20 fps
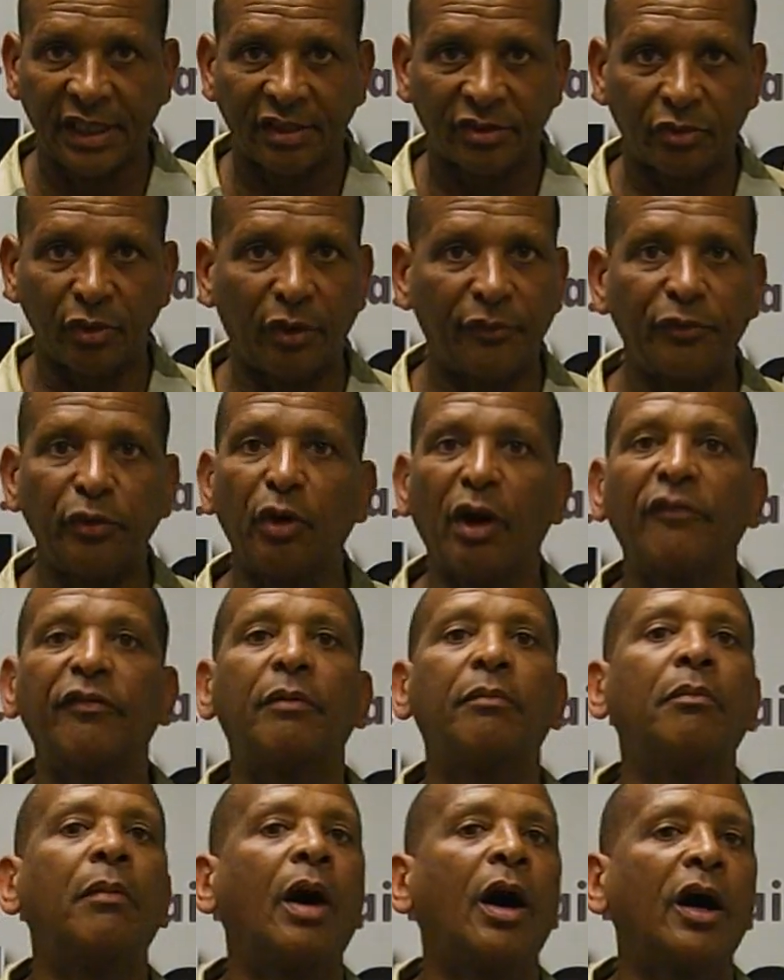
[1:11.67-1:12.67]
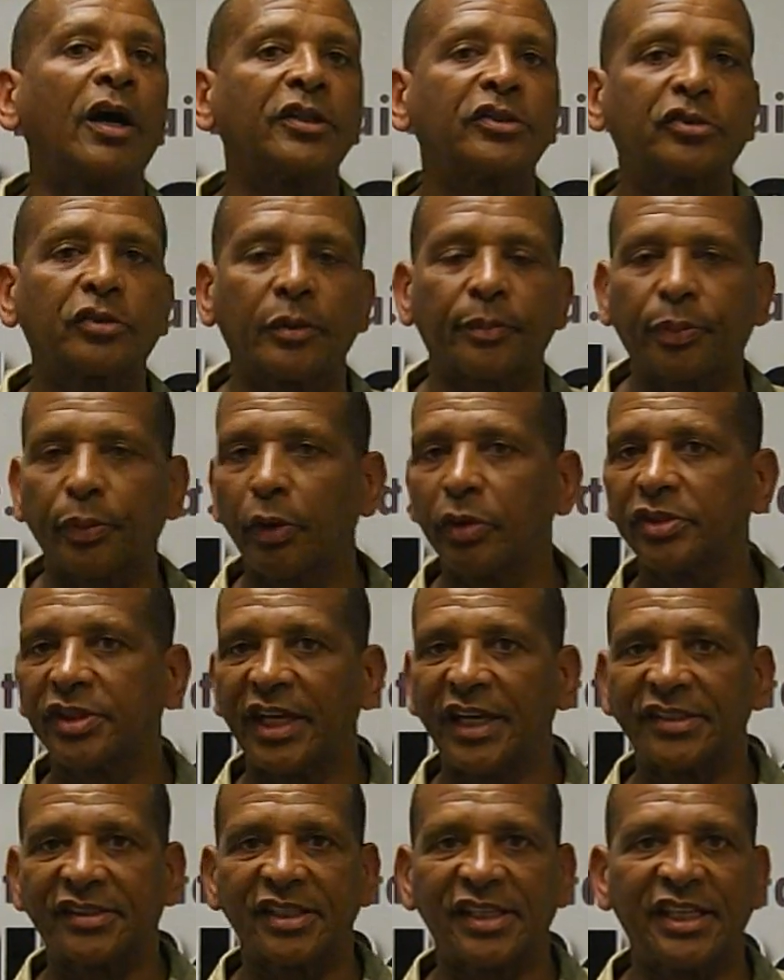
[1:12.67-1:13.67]
So if you have a march or
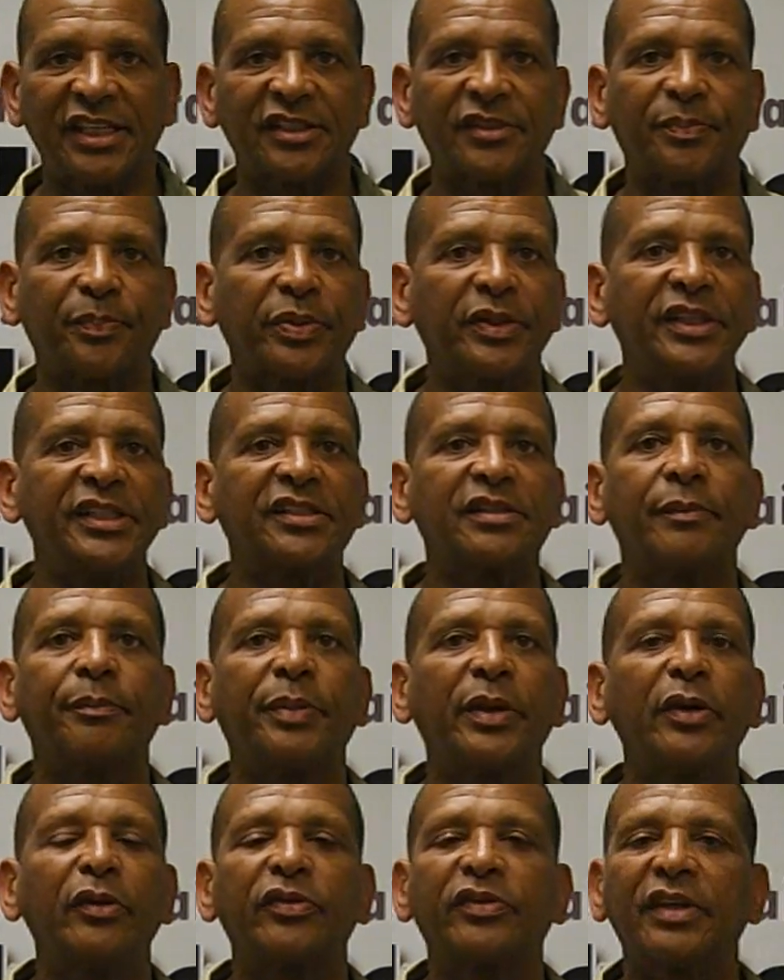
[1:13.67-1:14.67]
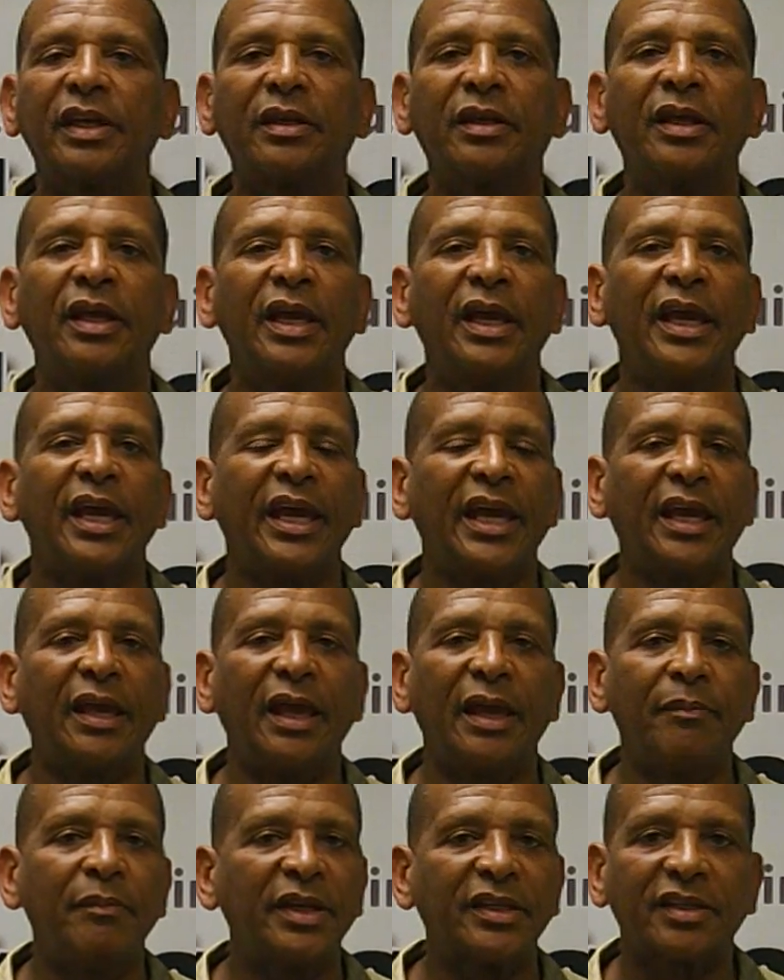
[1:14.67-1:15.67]
protest against police abuse
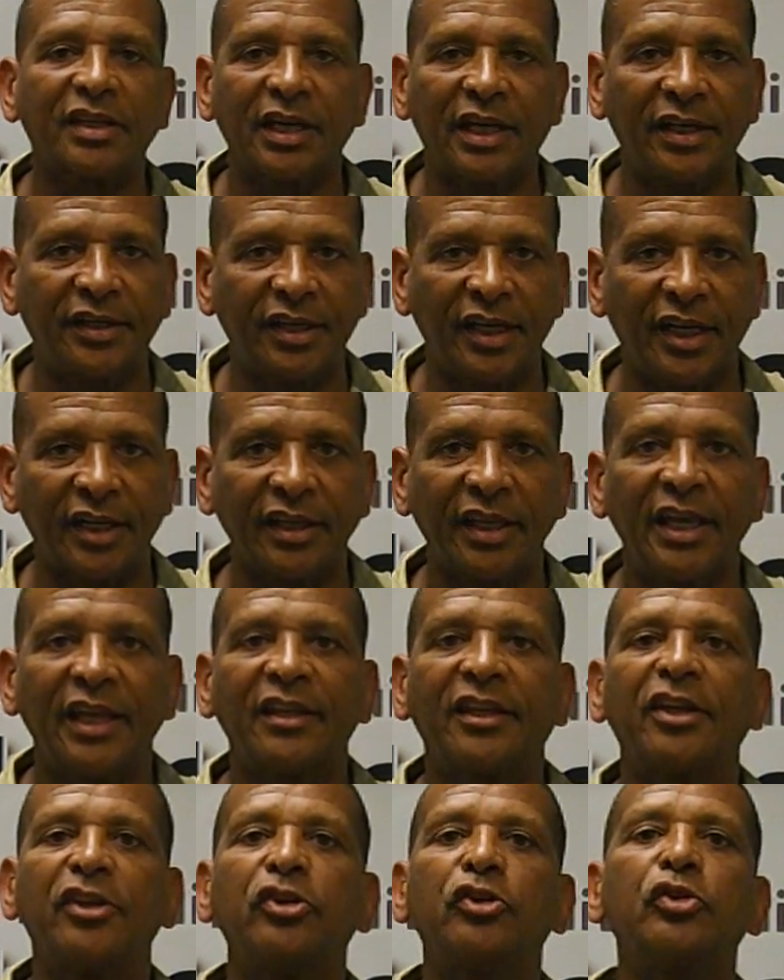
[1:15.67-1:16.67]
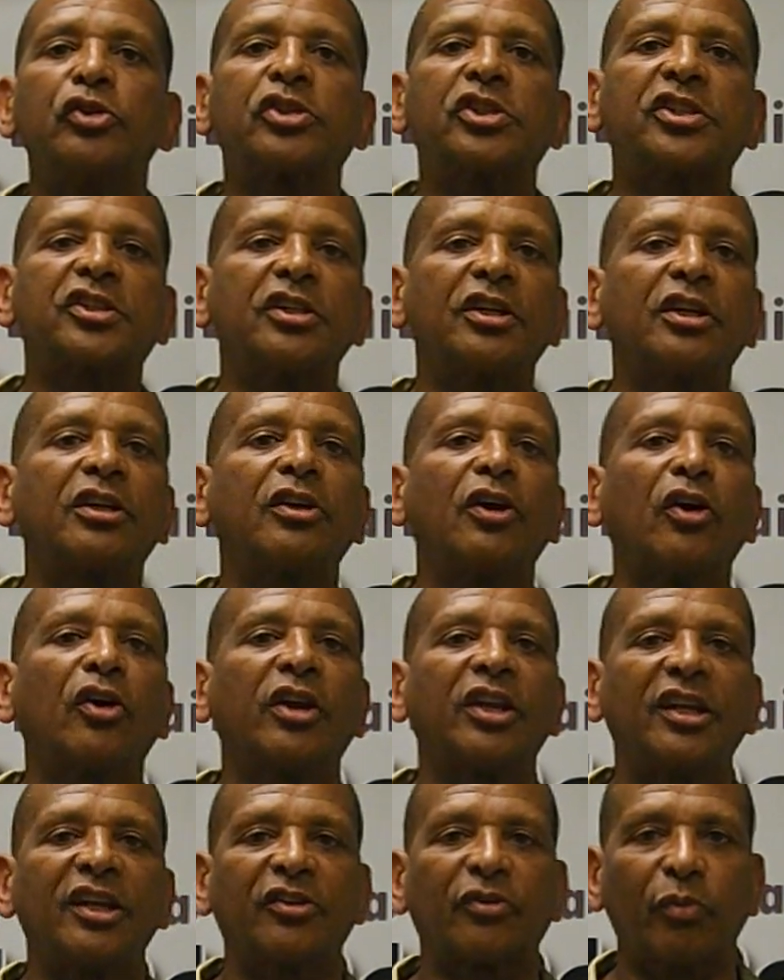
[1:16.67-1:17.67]
and misconduct, then you should go
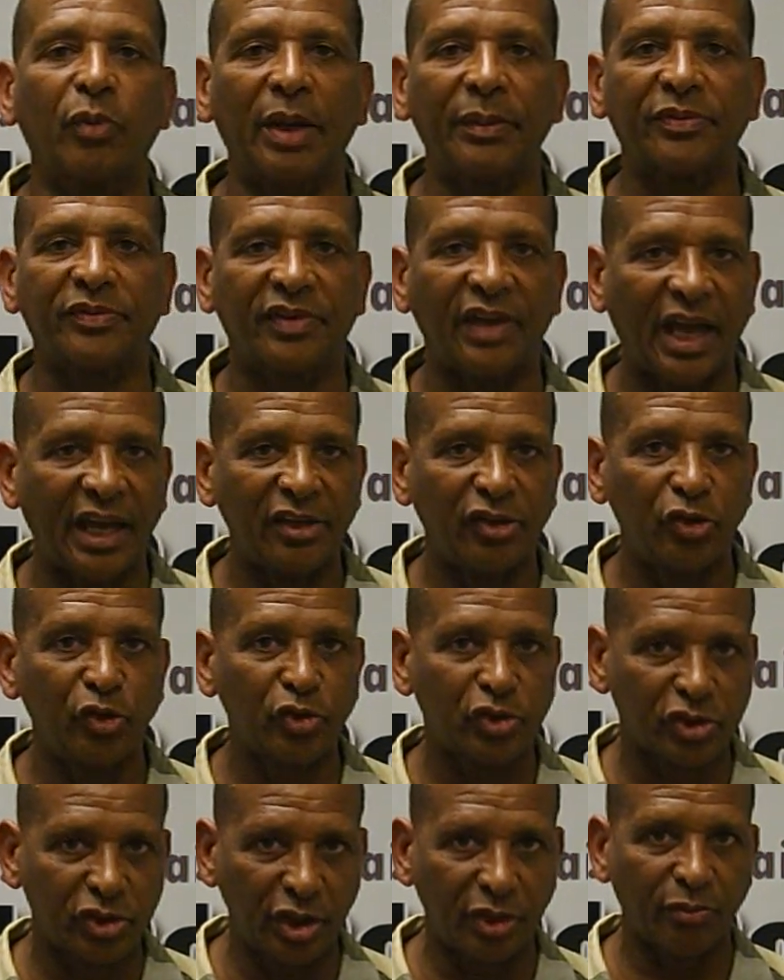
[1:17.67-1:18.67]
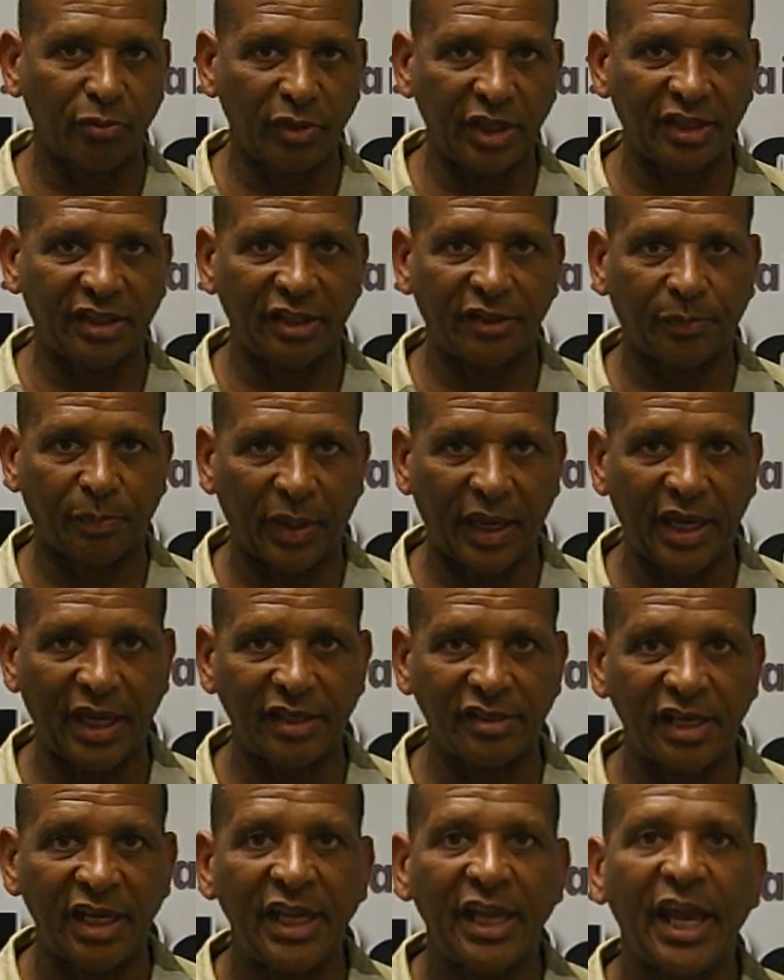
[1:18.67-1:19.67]
to this website. You should read this
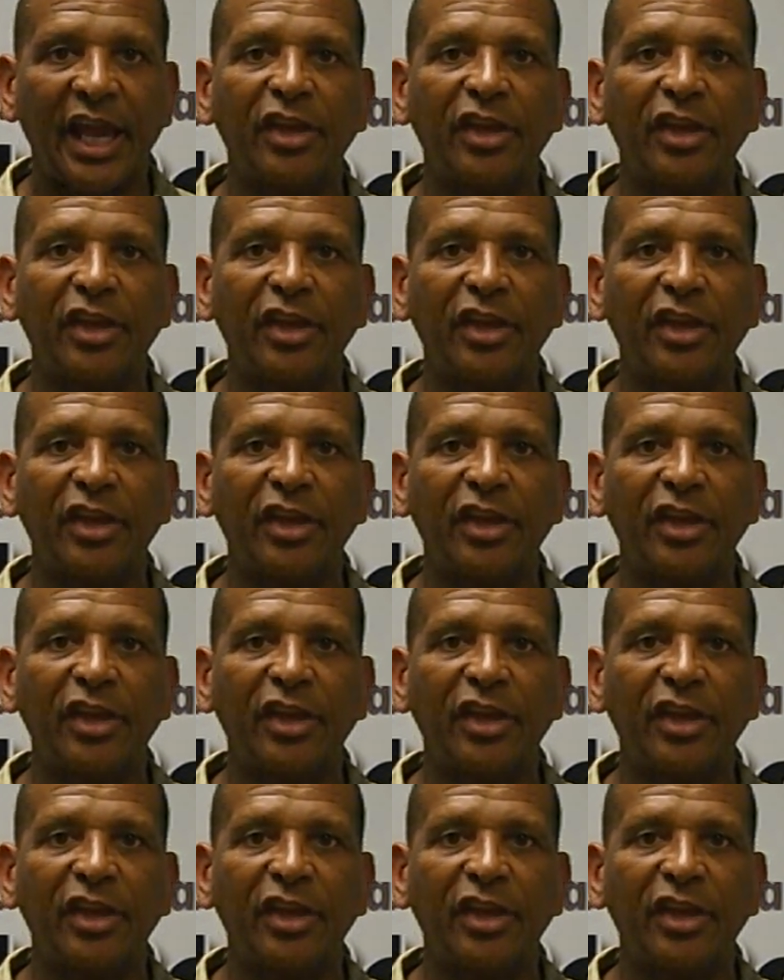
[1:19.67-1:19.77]
page.